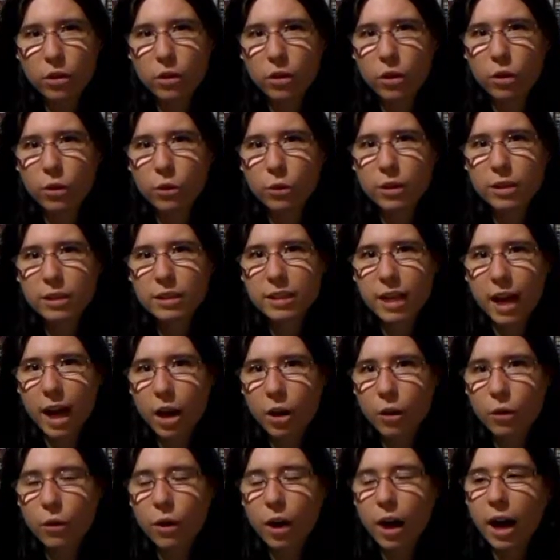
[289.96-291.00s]
though
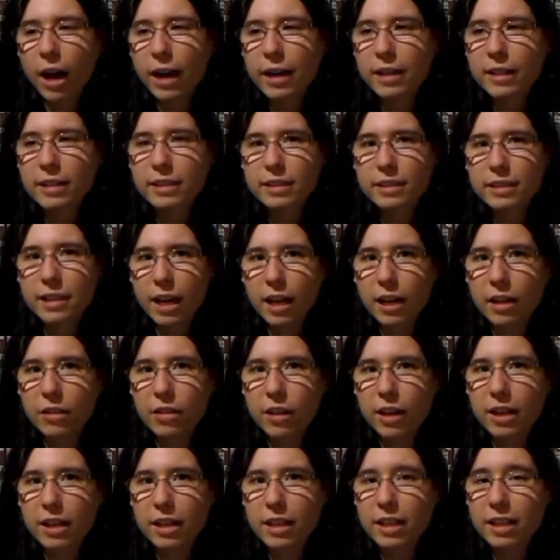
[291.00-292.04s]
now I can say
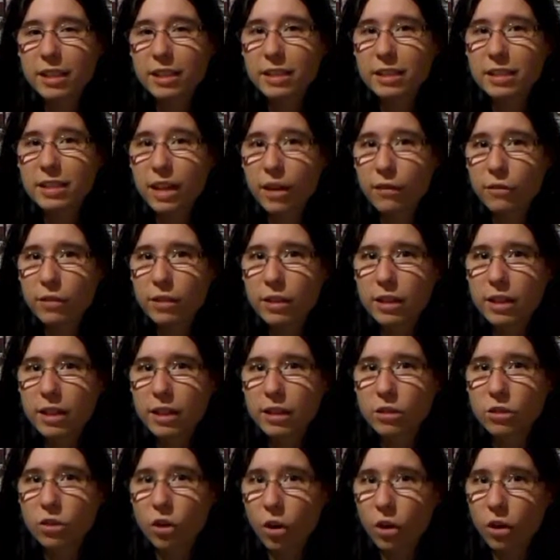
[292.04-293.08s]
that it is definitely
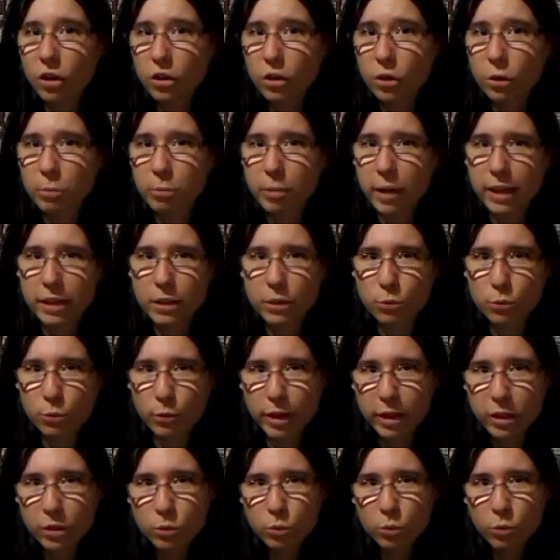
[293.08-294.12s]
not her best
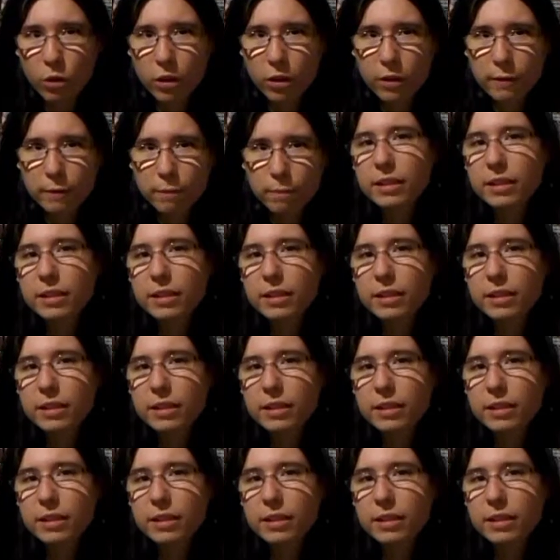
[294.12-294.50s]
written one,